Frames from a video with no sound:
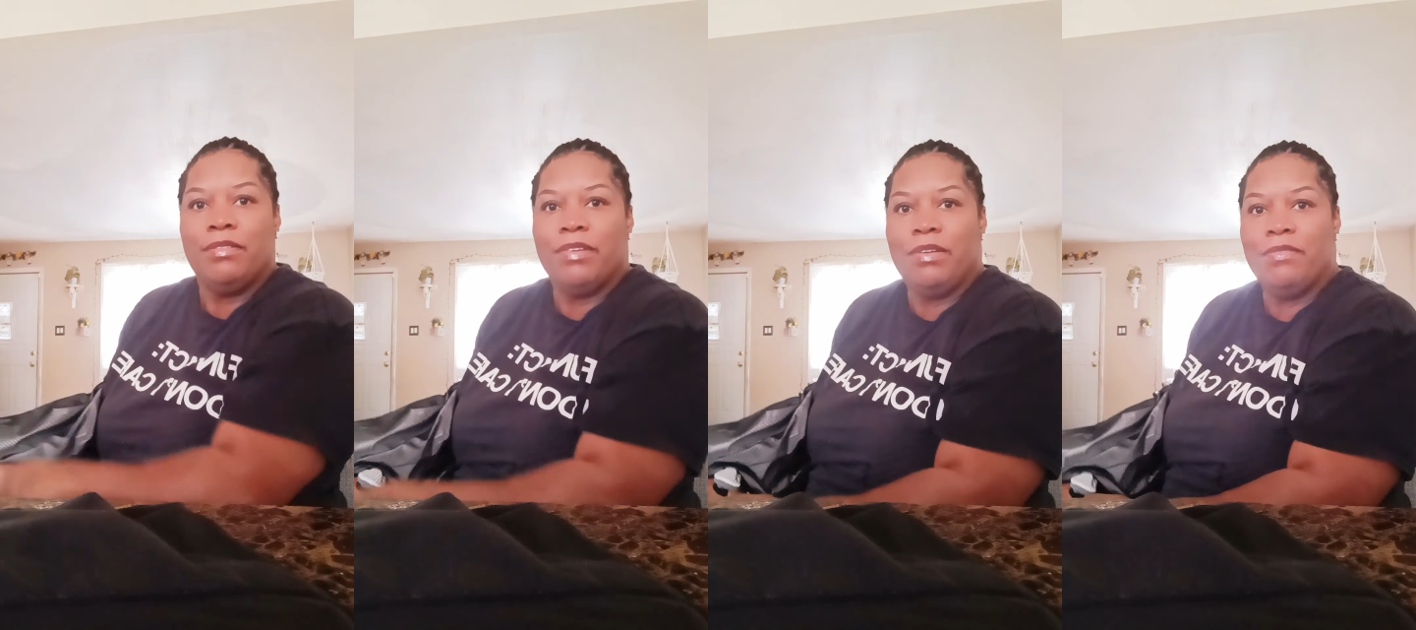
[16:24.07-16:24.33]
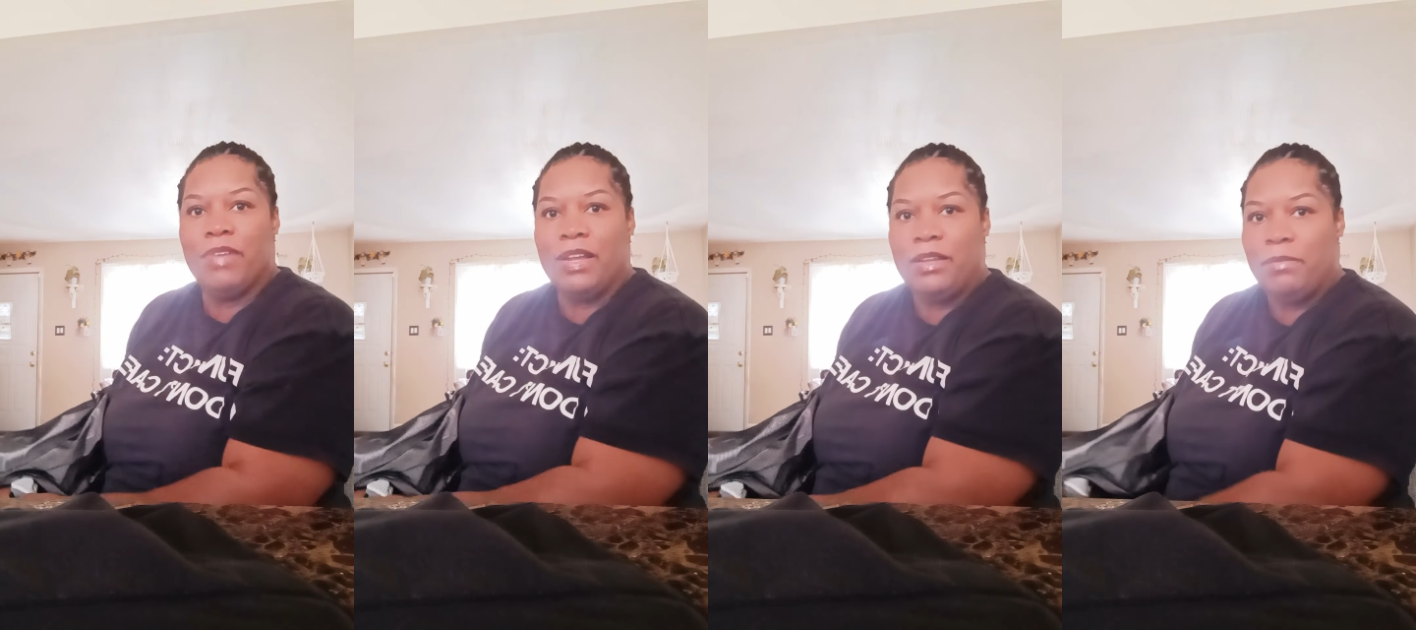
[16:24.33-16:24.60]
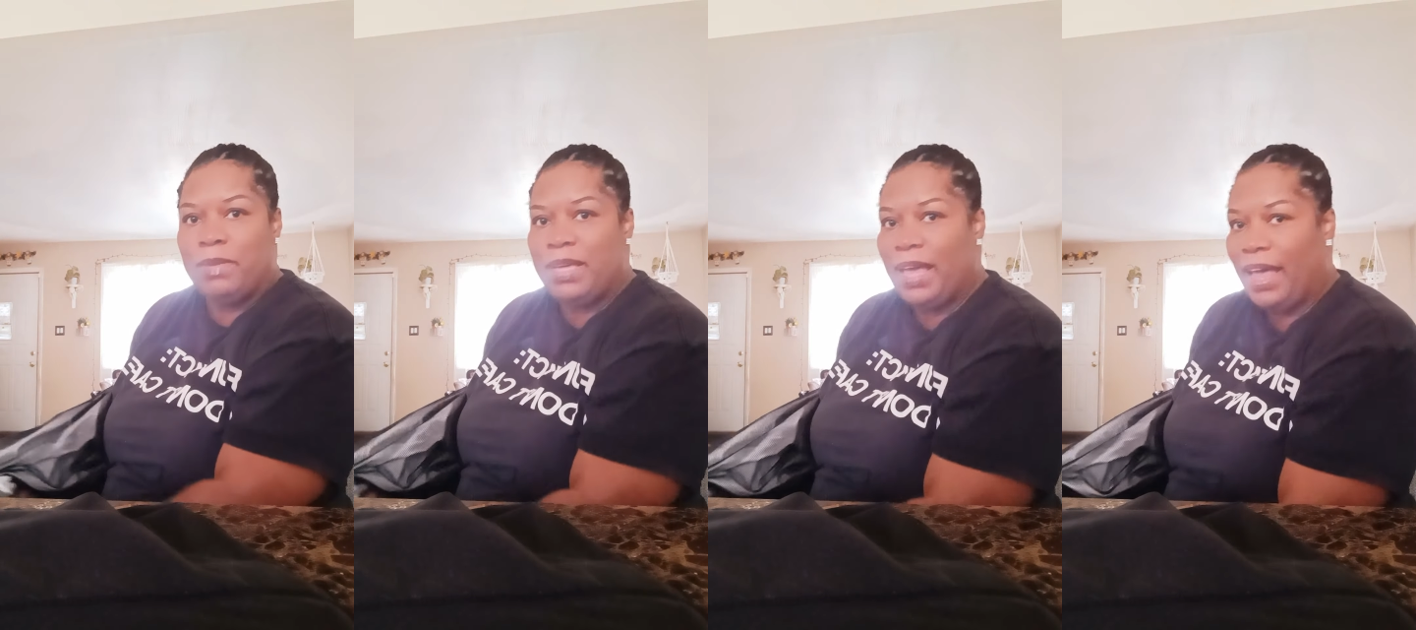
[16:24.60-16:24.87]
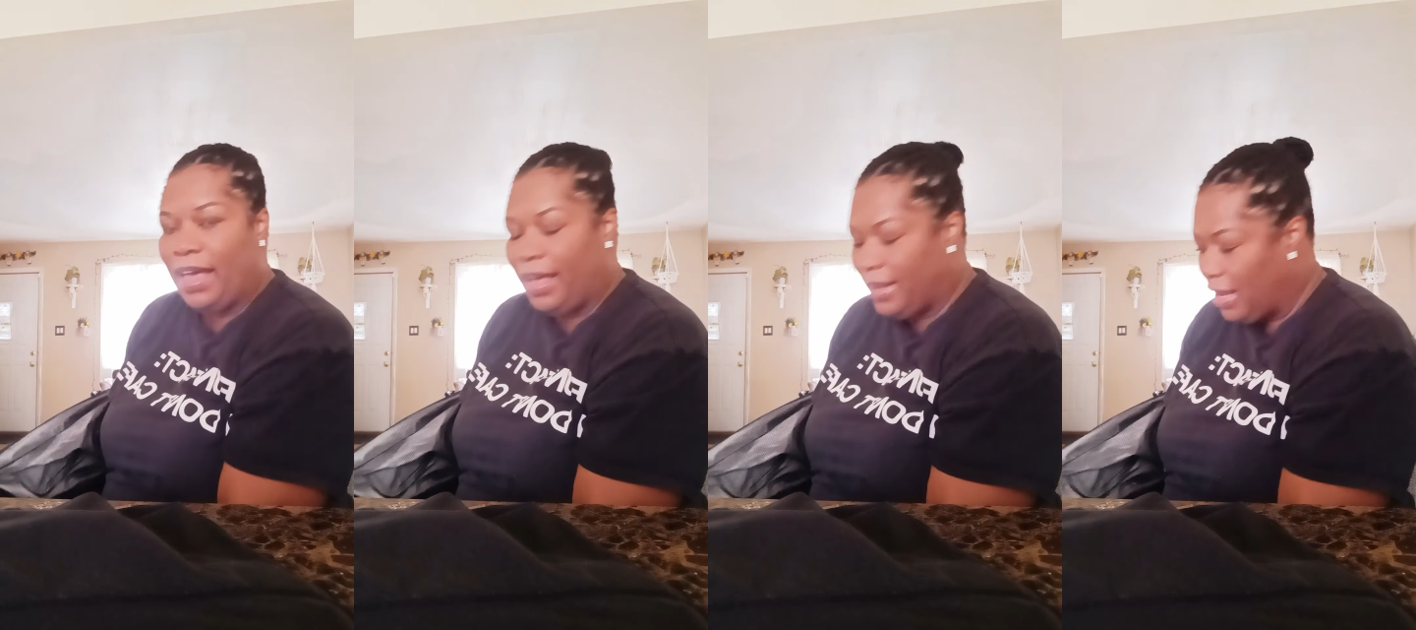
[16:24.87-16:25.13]
running
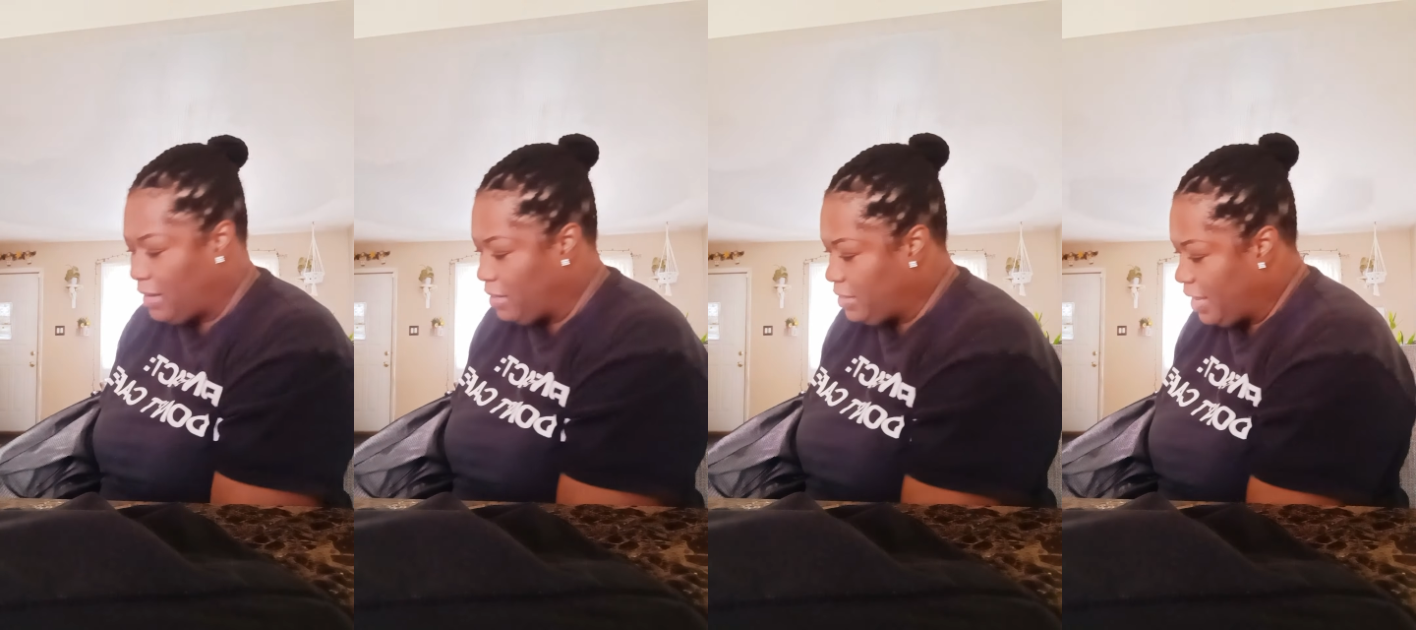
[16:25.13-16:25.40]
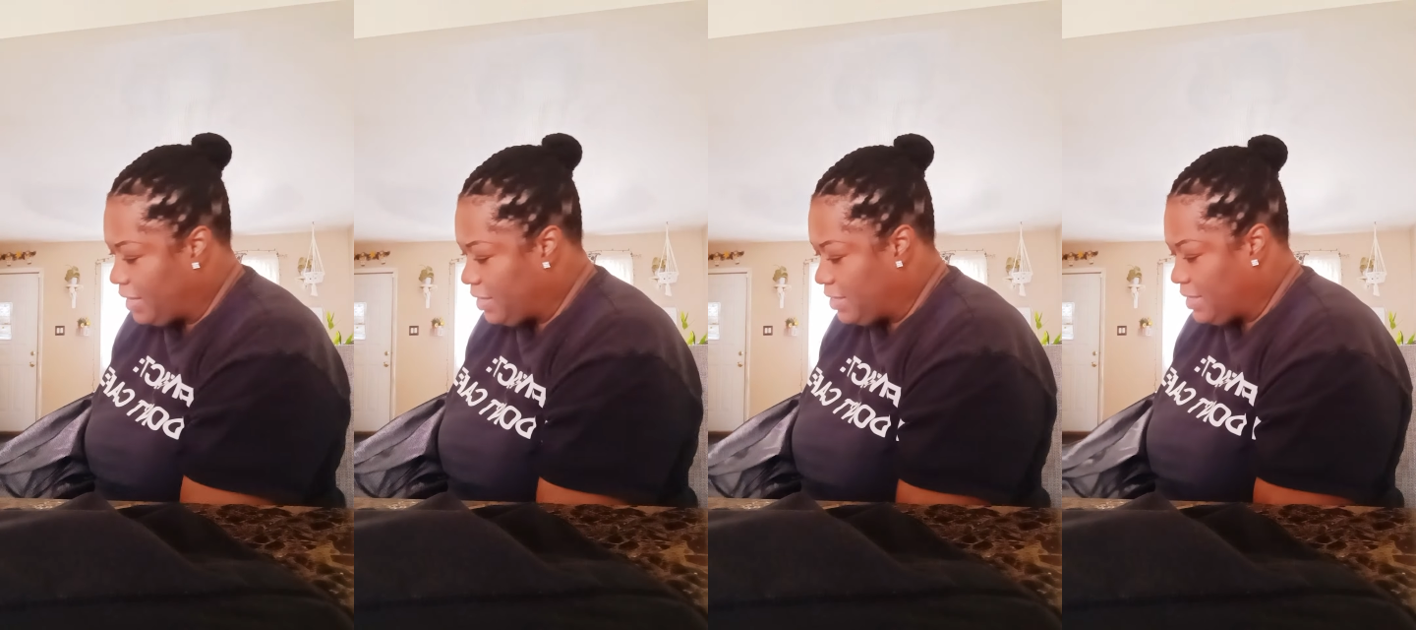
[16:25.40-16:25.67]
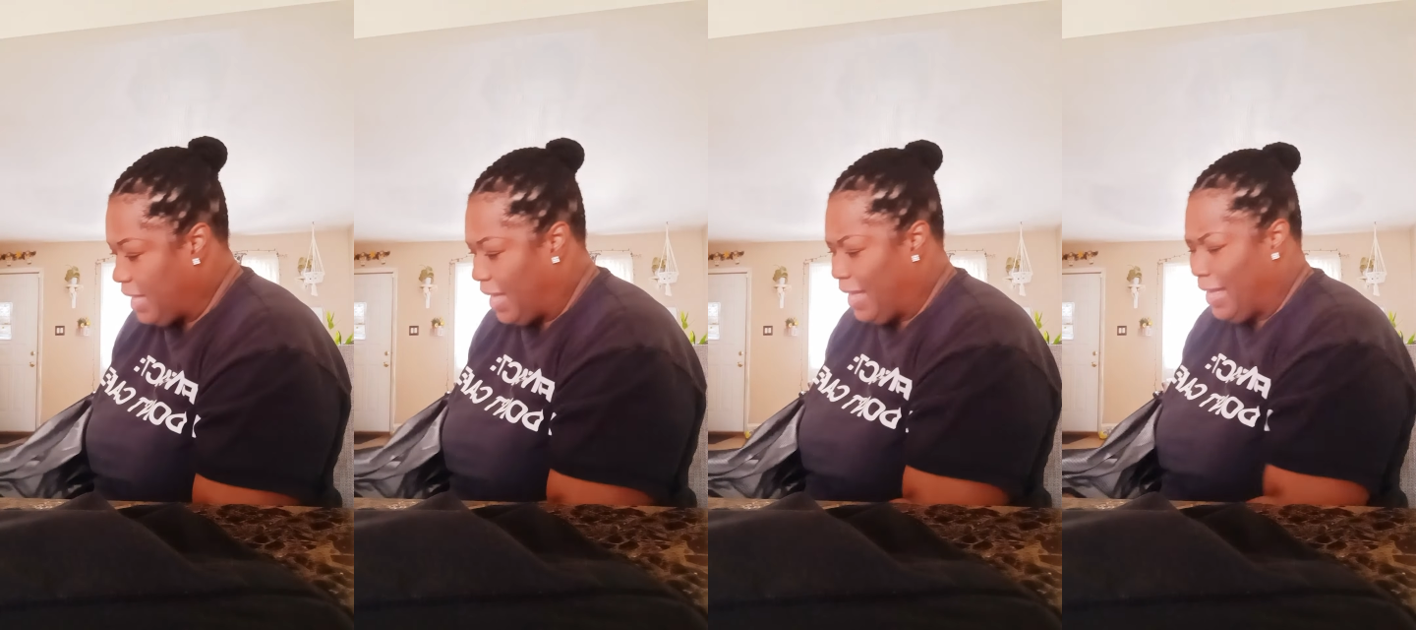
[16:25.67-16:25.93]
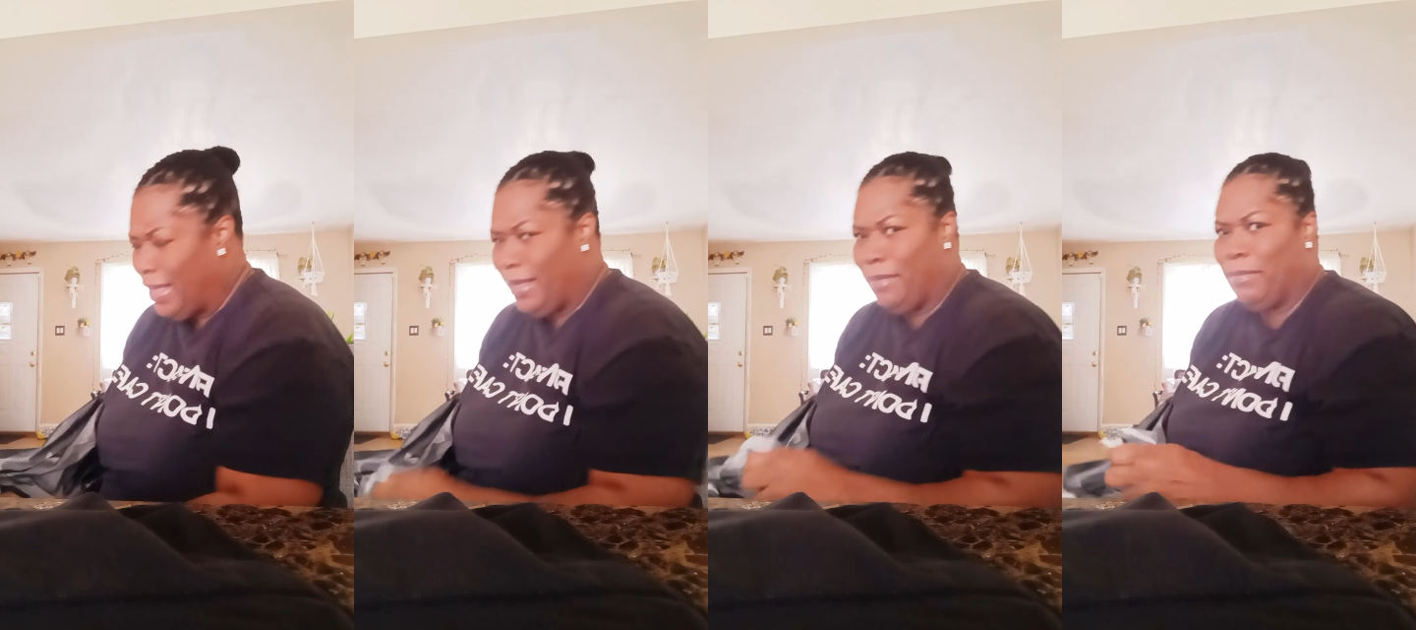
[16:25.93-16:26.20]
behind. I looked at the
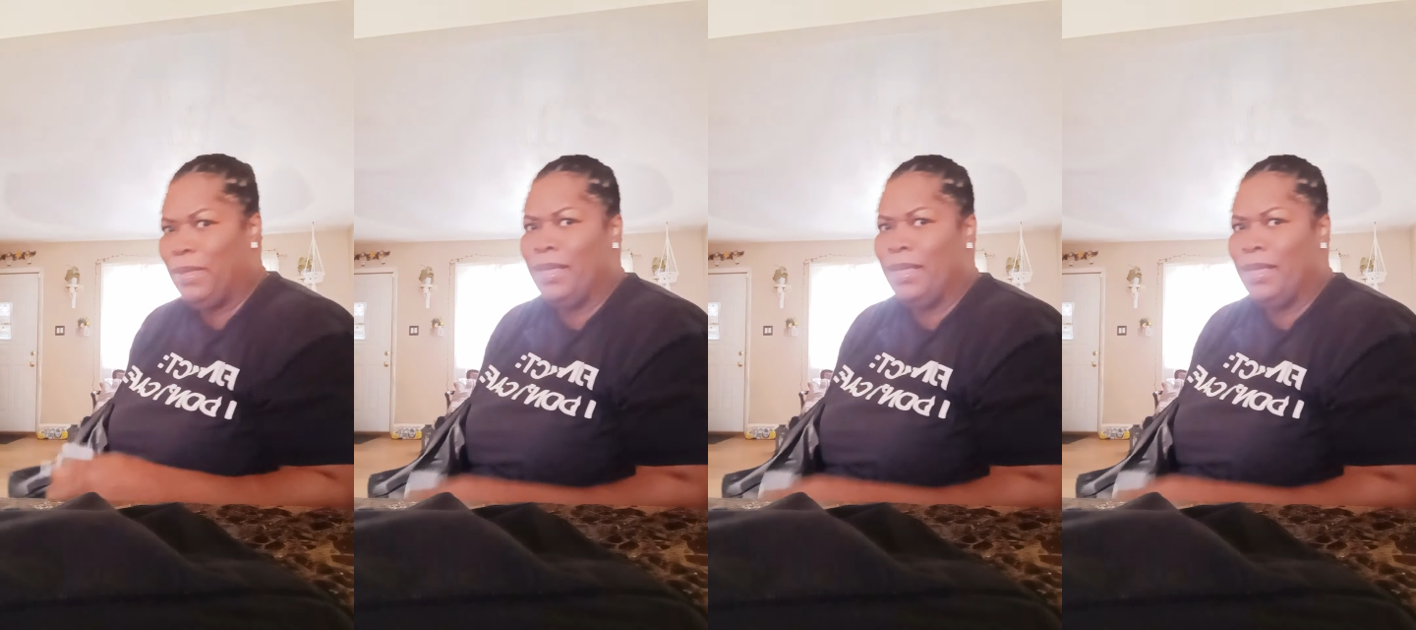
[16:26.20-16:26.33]
time.